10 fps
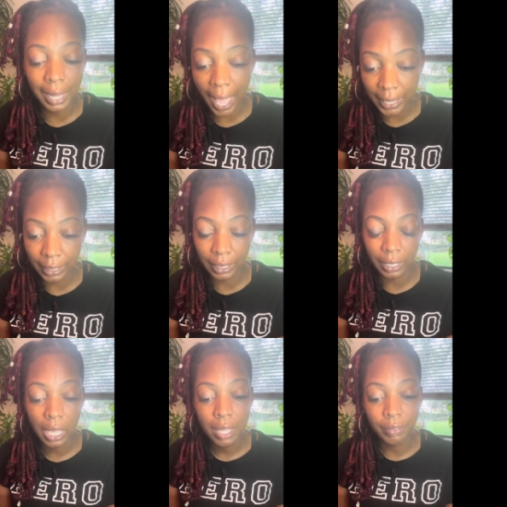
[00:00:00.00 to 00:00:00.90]

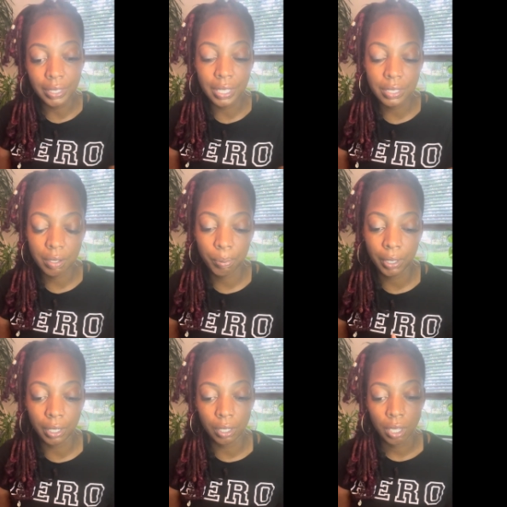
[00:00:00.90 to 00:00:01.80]
lacking the
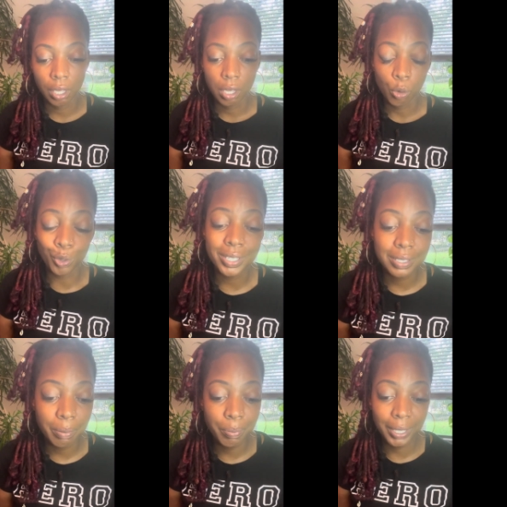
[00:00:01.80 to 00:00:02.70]
discipline or the
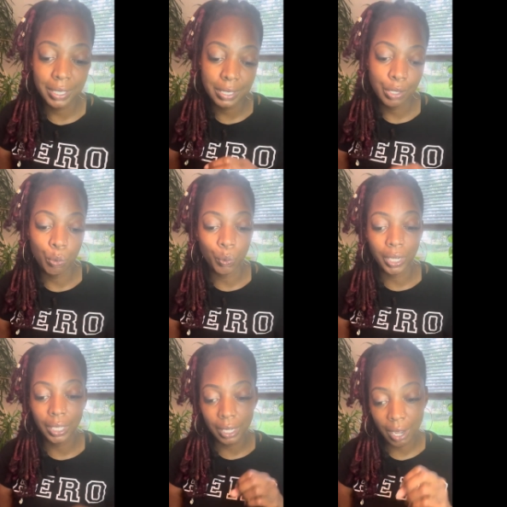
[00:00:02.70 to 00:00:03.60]
stability when
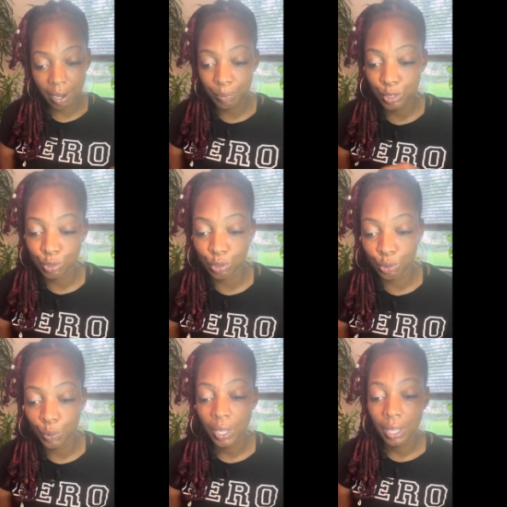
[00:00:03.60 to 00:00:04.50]
it comes
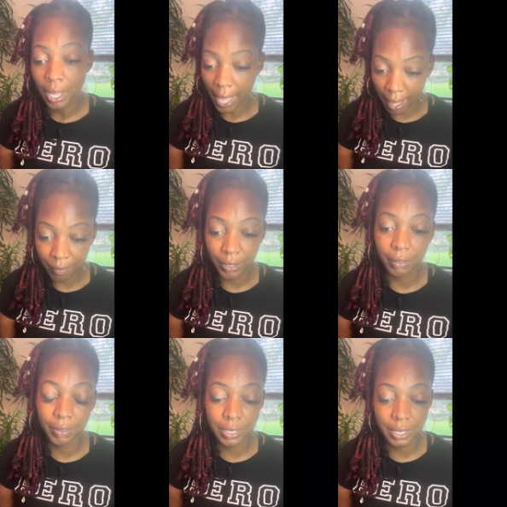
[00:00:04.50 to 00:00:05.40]
to
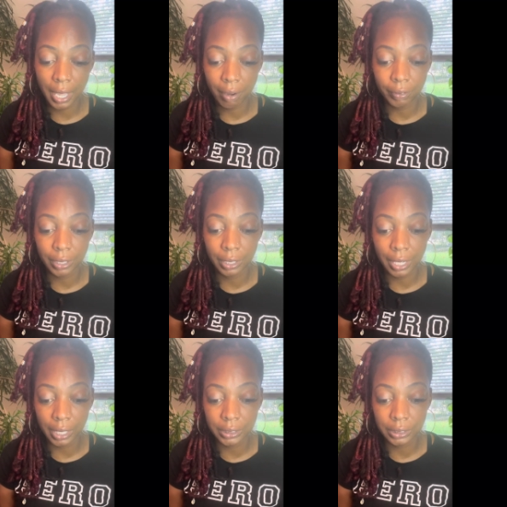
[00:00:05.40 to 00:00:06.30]
having these caring
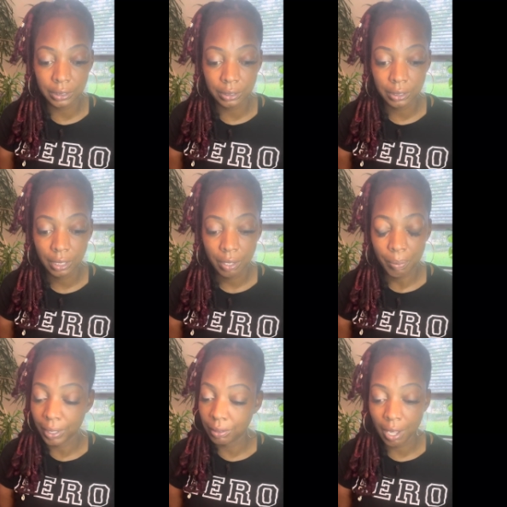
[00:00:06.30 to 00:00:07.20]
connections.
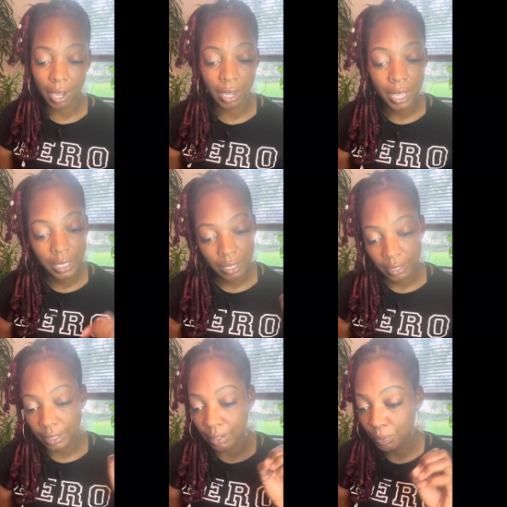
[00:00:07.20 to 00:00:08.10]
But nah,
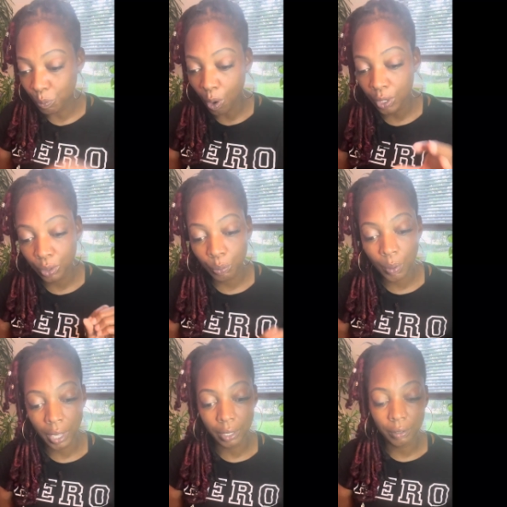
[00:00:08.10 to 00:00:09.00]
walking
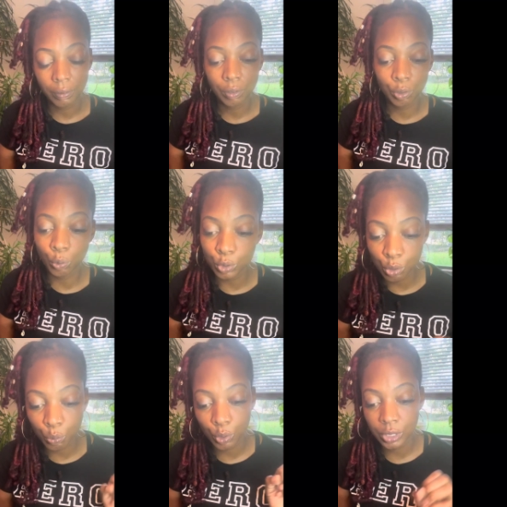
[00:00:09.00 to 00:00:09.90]
away. Going
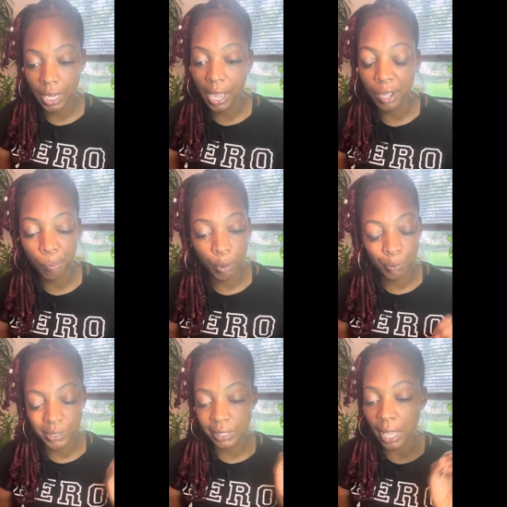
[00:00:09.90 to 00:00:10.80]
towards your higher
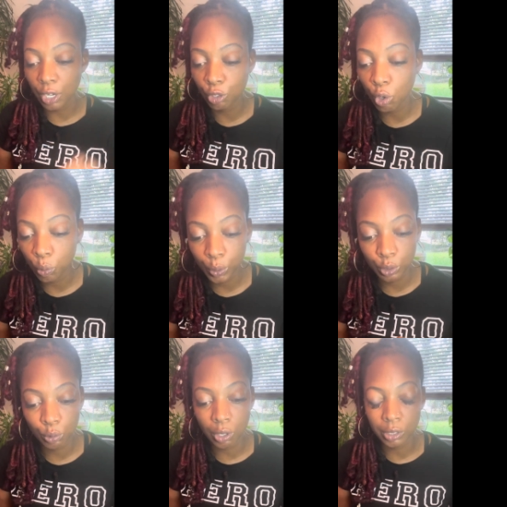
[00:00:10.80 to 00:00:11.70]
purpose, letting go of what
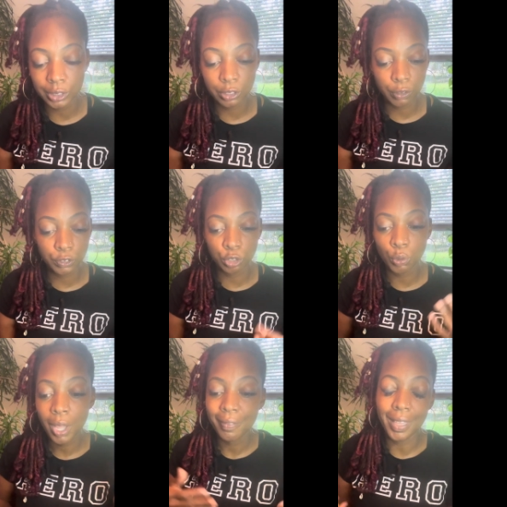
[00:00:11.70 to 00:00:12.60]
no longer serves you.
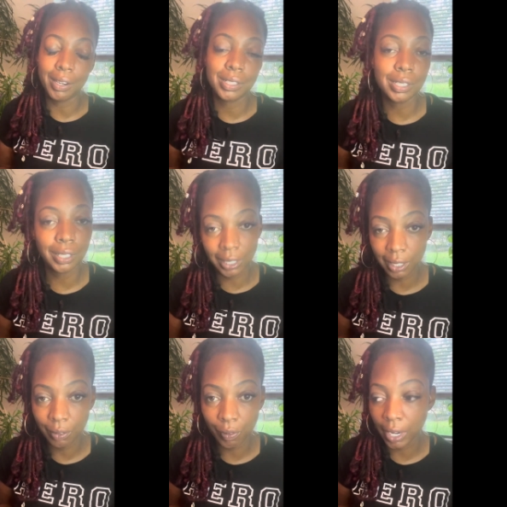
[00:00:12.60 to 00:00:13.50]
That is the
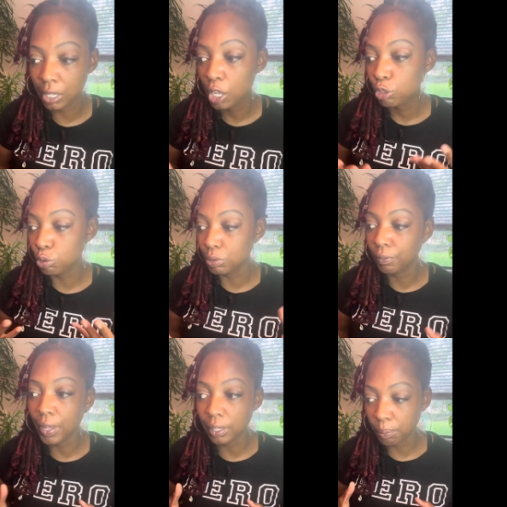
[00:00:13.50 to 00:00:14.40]
key, right? To
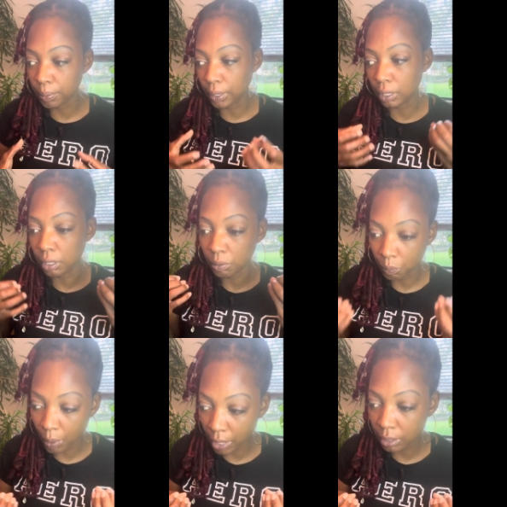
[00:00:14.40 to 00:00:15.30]
developing
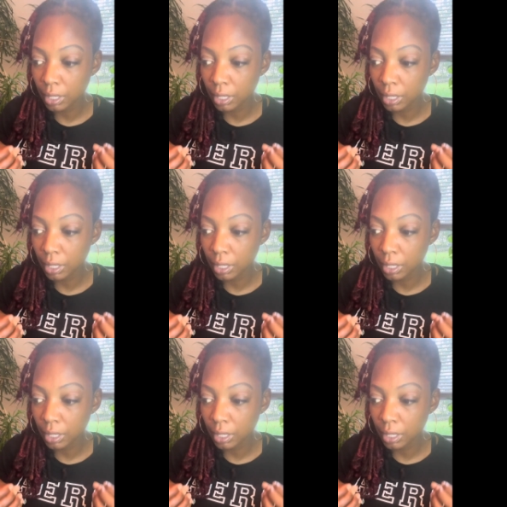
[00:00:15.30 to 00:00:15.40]
what?